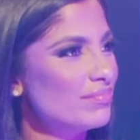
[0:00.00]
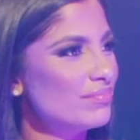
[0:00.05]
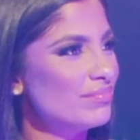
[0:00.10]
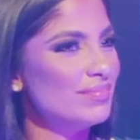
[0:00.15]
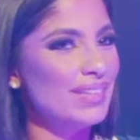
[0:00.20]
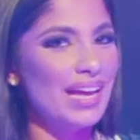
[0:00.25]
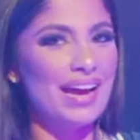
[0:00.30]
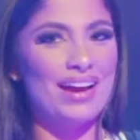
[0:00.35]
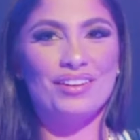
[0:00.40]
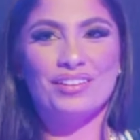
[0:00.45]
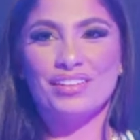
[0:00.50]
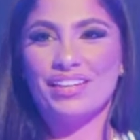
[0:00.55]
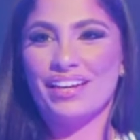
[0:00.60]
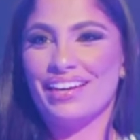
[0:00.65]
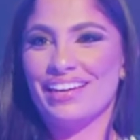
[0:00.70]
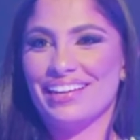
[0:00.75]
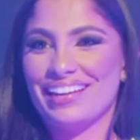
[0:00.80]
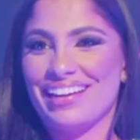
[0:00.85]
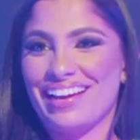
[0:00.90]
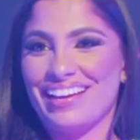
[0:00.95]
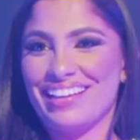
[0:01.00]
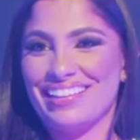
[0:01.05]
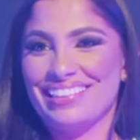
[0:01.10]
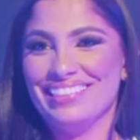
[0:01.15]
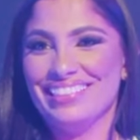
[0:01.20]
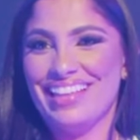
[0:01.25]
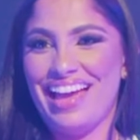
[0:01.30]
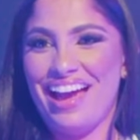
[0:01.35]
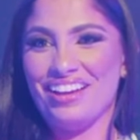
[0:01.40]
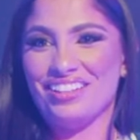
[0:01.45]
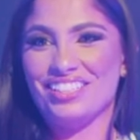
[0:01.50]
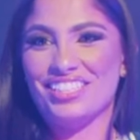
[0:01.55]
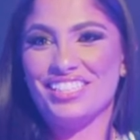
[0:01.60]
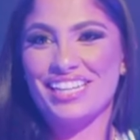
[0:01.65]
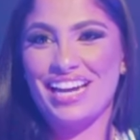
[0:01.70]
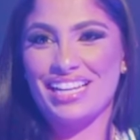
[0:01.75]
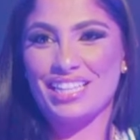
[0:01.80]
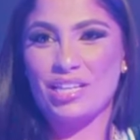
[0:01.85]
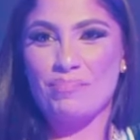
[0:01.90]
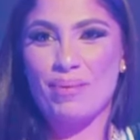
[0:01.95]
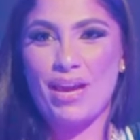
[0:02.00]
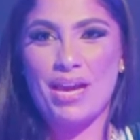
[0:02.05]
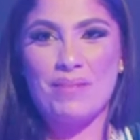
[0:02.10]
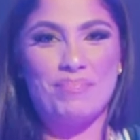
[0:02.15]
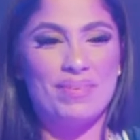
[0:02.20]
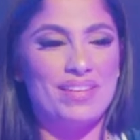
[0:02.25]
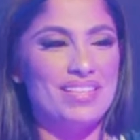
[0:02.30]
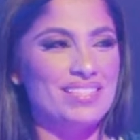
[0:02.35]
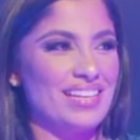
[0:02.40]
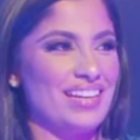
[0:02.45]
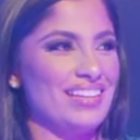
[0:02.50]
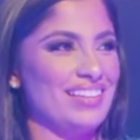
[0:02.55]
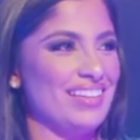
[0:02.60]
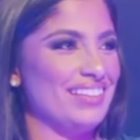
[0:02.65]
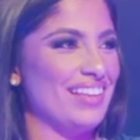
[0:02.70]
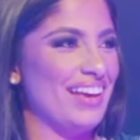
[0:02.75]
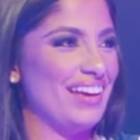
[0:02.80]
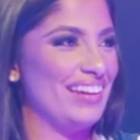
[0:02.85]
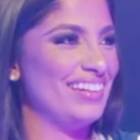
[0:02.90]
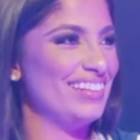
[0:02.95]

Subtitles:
Now she got the papers and you're dead.